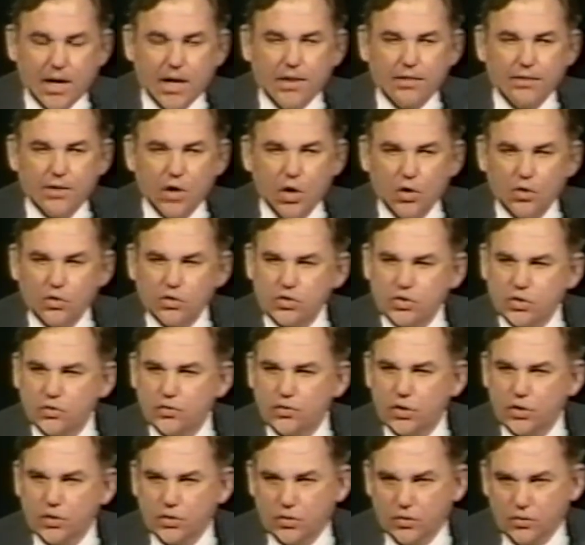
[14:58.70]
Those who
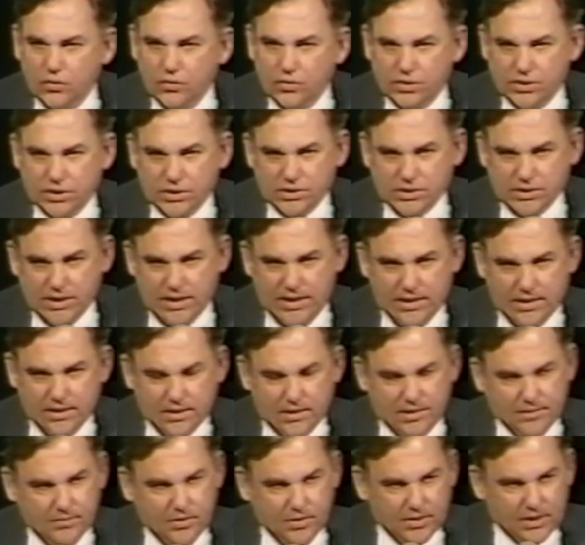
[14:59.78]
do succeed in
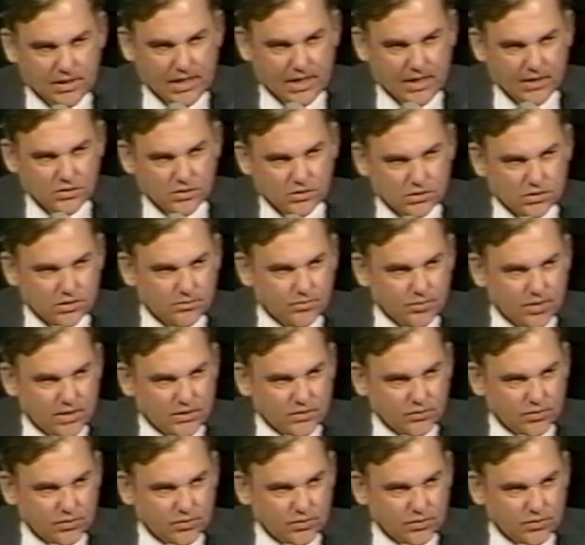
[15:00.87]
communications and press